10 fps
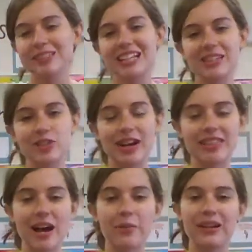Let's try
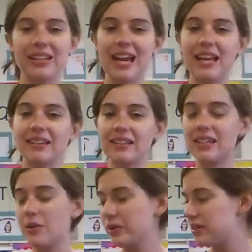that one again, because
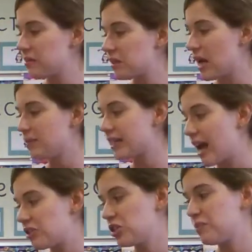that one sometimes
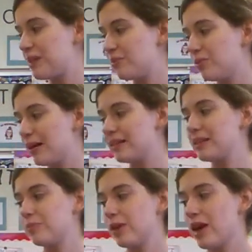catches people by
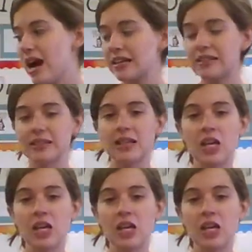surprise.